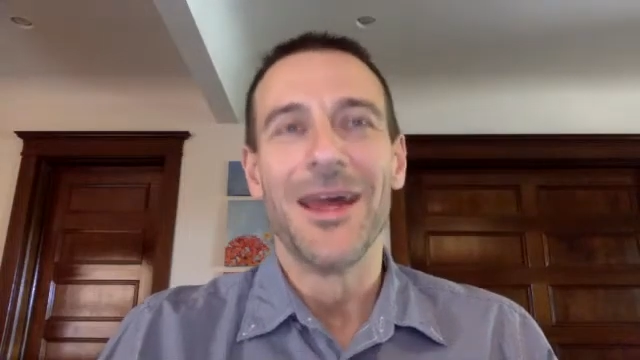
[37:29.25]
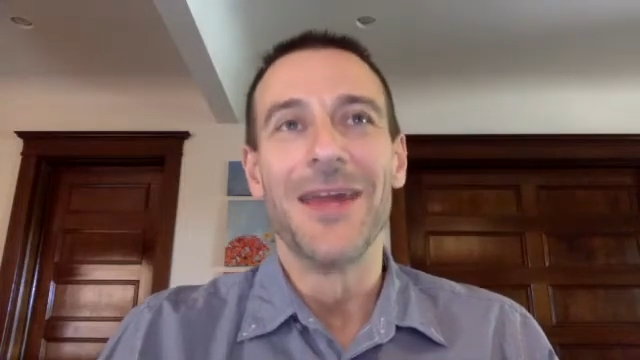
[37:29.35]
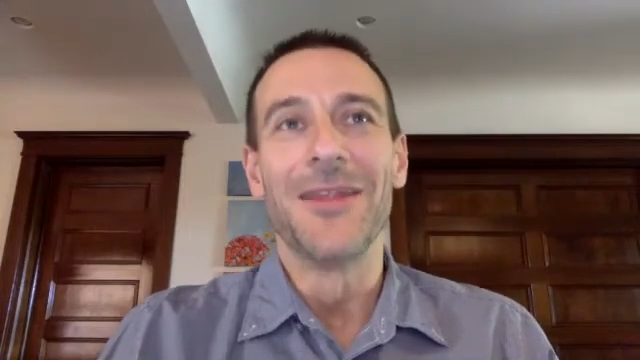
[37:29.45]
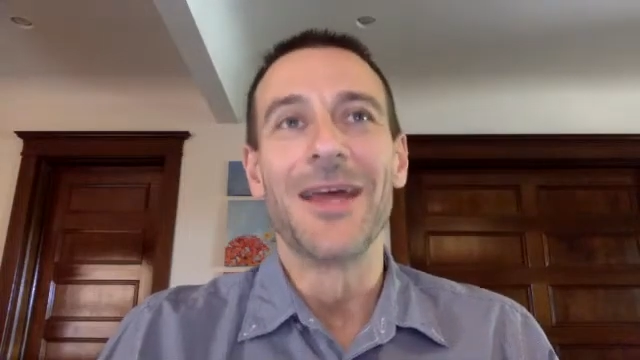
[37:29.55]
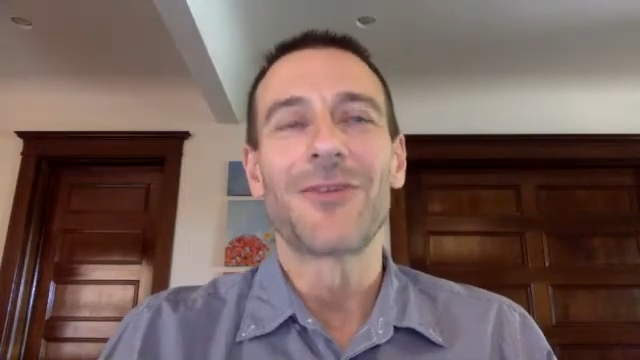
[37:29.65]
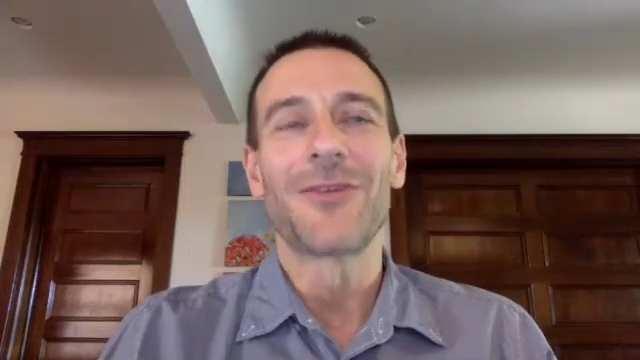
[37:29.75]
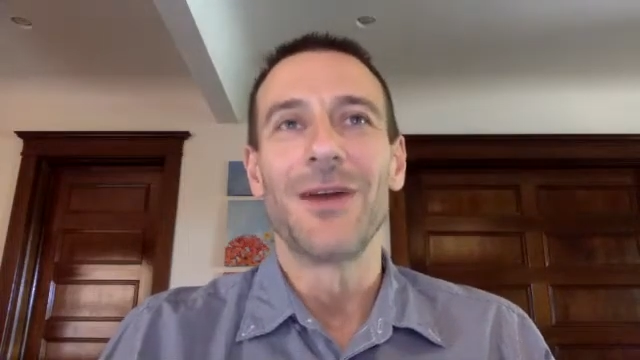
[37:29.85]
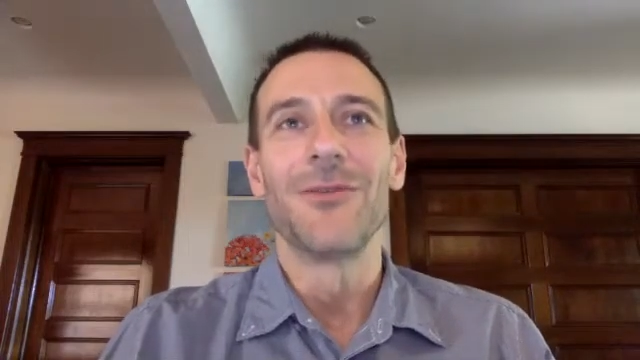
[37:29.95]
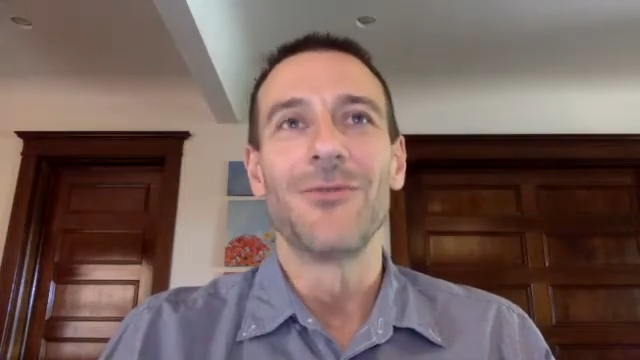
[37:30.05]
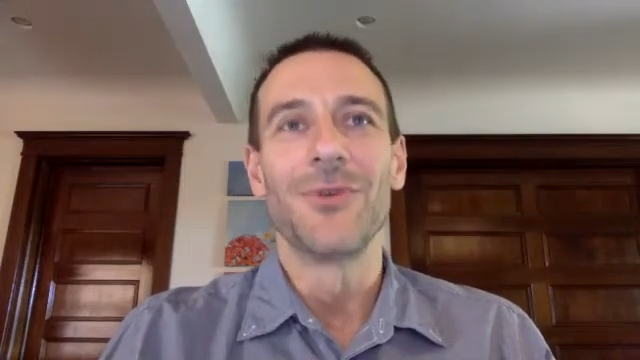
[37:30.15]
And that's
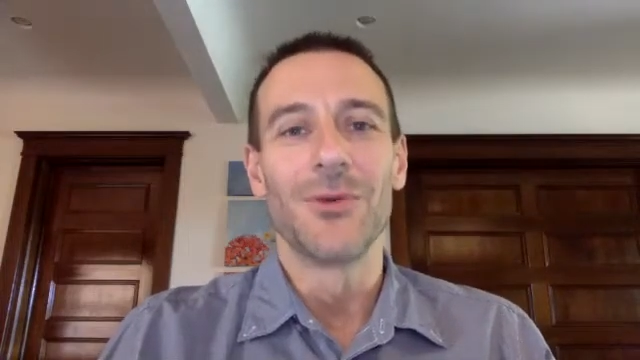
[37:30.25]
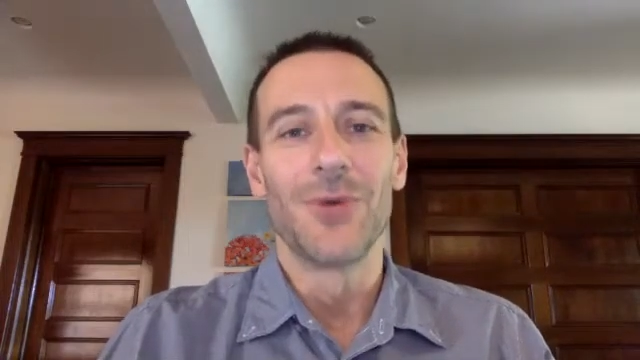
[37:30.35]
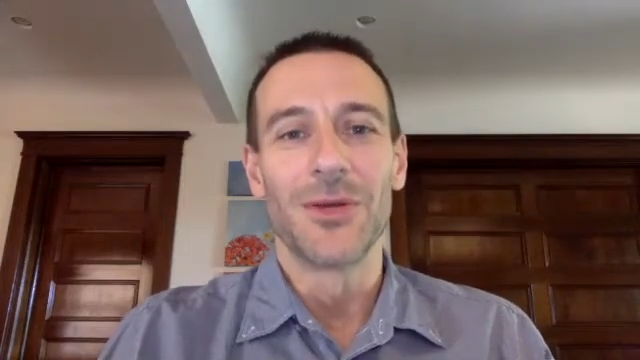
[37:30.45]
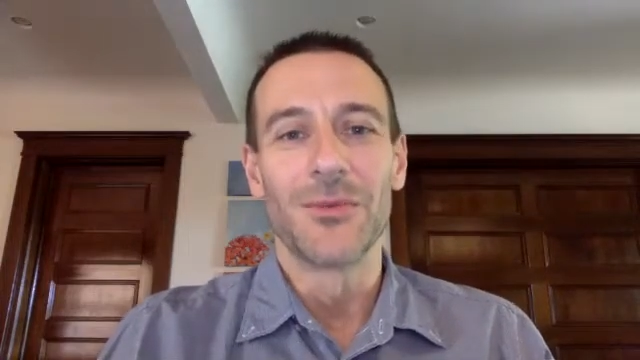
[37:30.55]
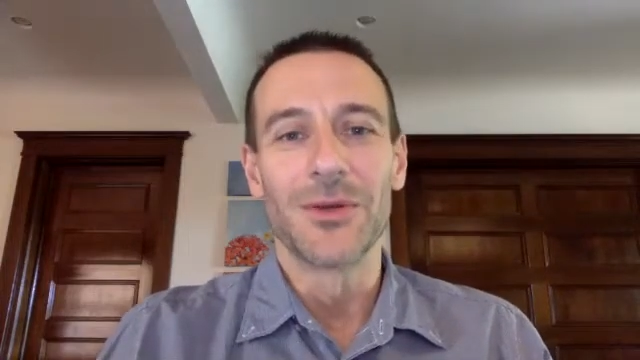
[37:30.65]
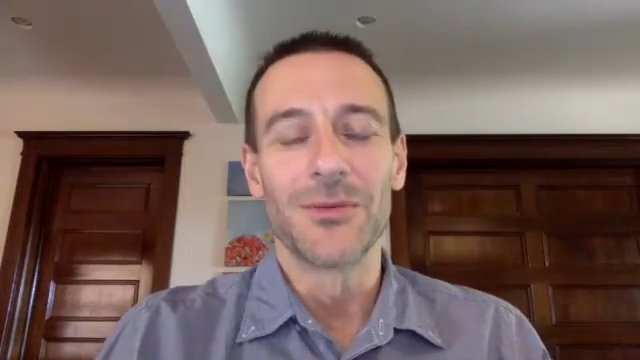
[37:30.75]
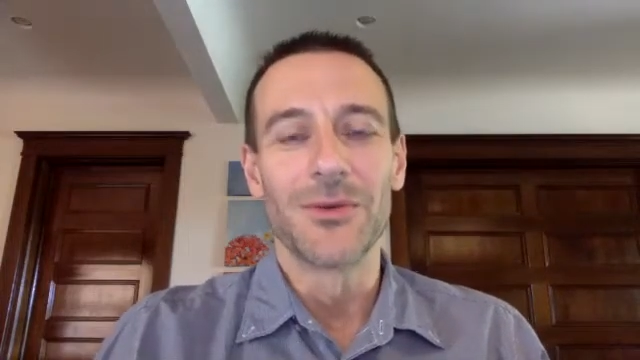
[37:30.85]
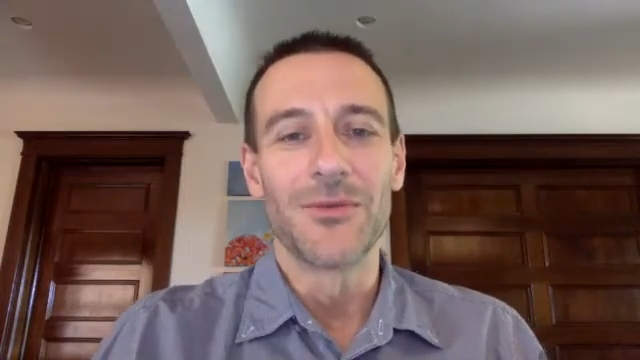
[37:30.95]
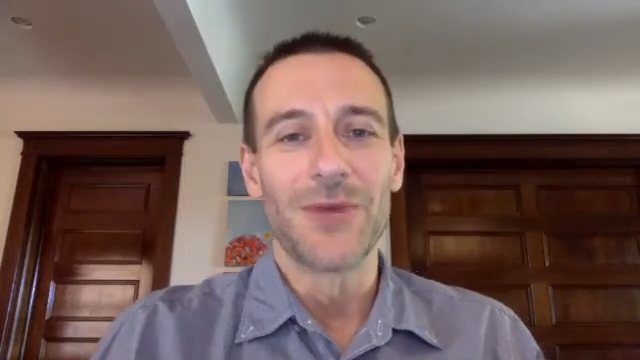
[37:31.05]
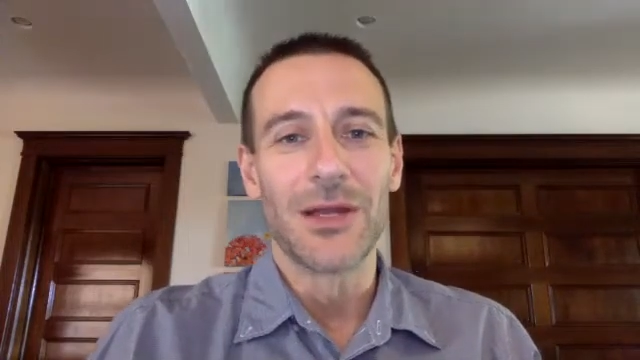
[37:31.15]
kind of really when
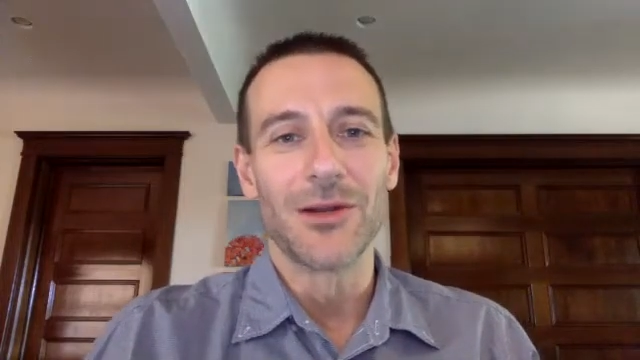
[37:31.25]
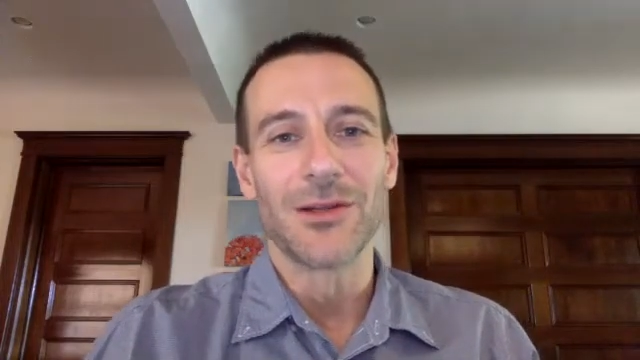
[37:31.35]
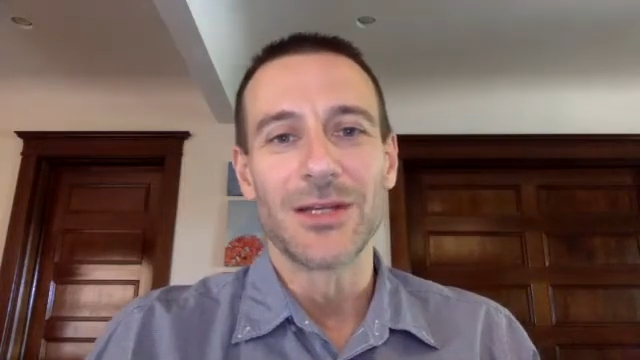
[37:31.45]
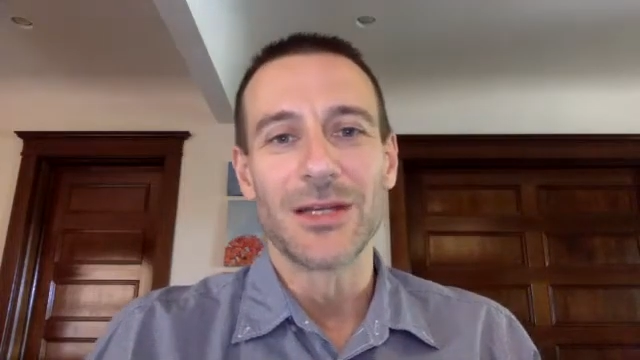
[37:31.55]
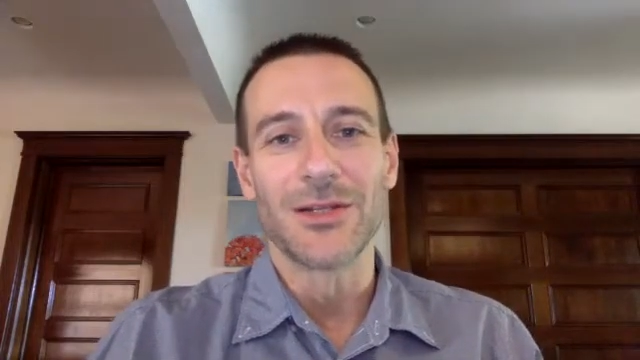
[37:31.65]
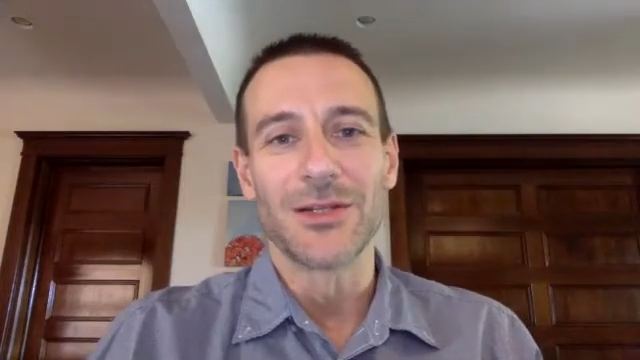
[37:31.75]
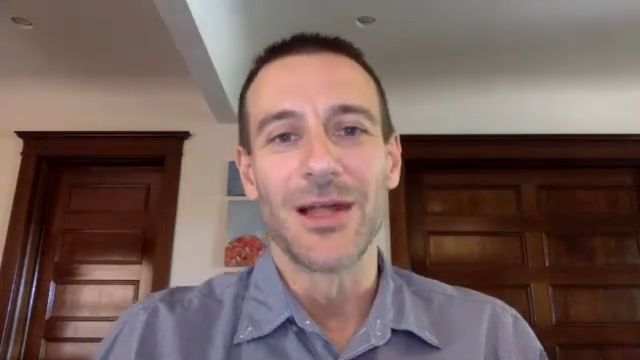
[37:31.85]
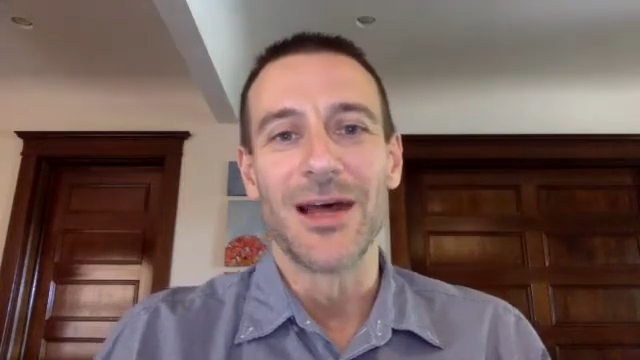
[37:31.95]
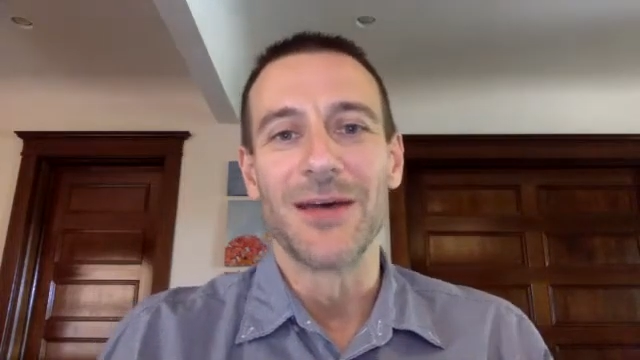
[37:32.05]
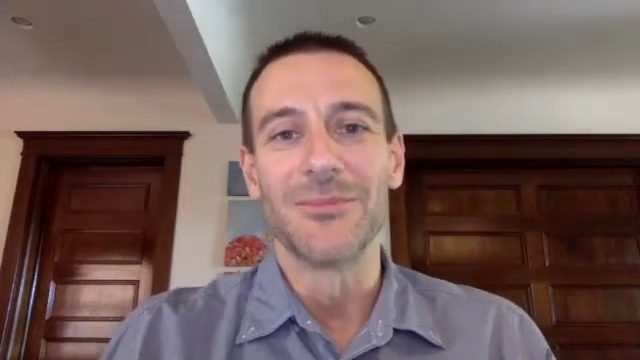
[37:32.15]
we founded Altangent
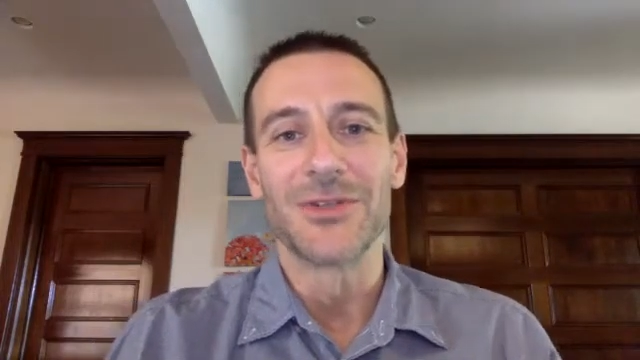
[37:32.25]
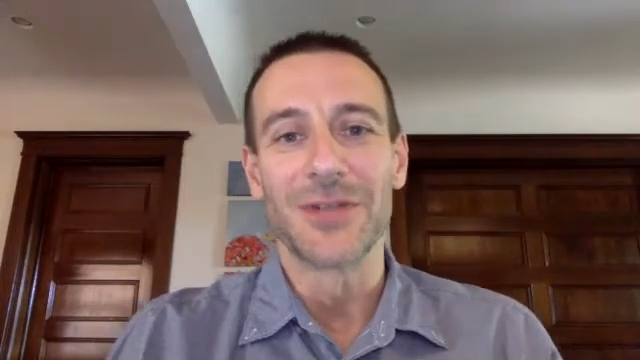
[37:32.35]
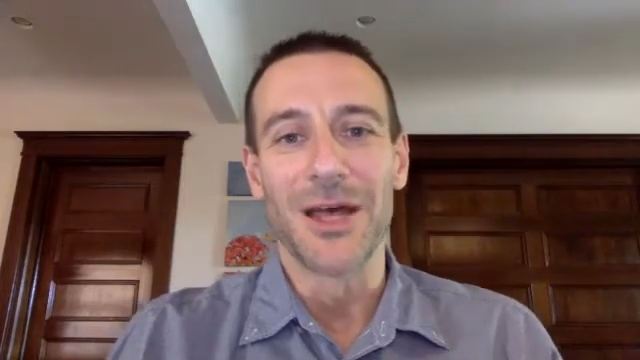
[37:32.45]
Labs.